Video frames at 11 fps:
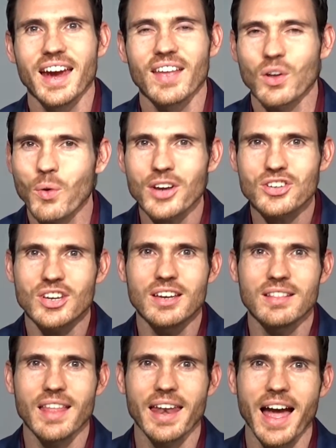The
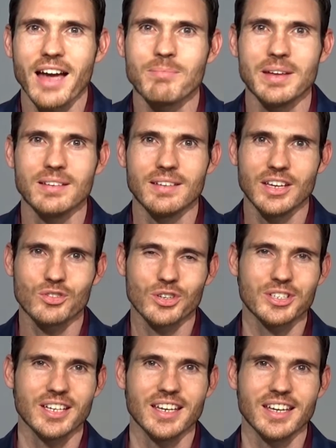question that I've been
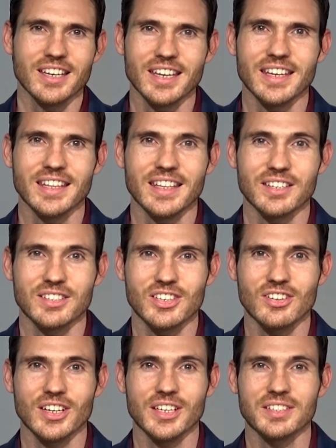interested in this
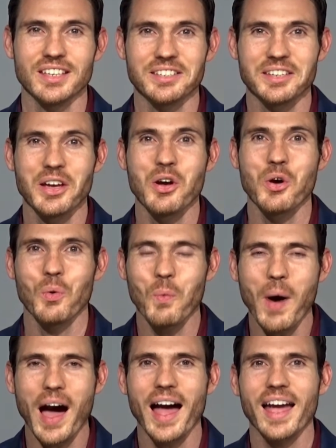series is,
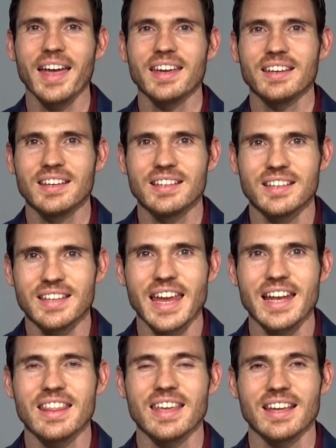why does
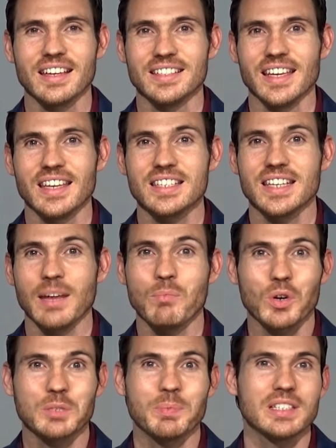anything exist? And
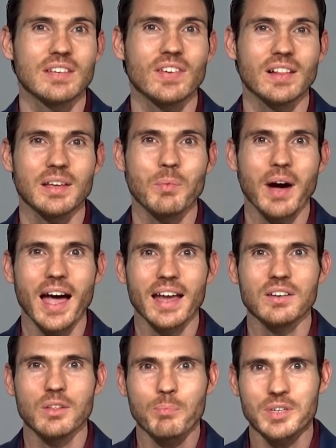more specifically, why
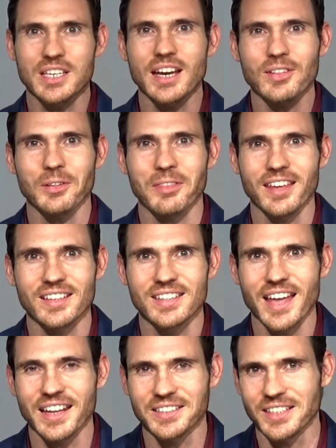do the particular things
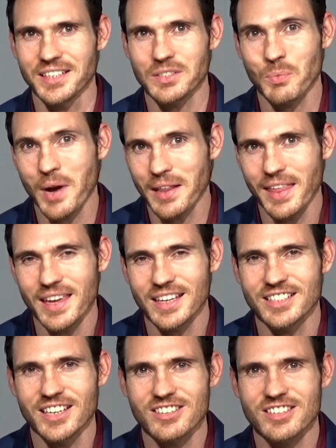that exist, why do they
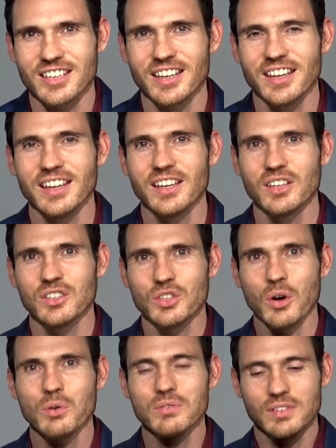exist?
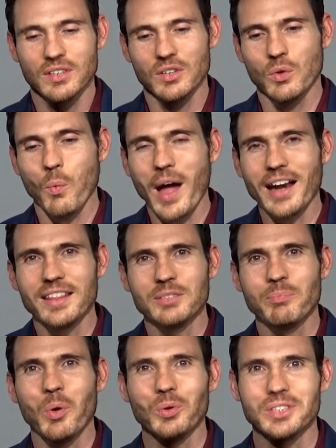So, why do these
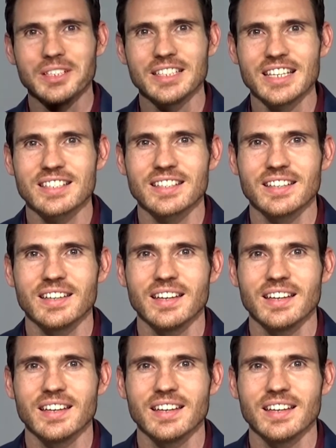bowls exist?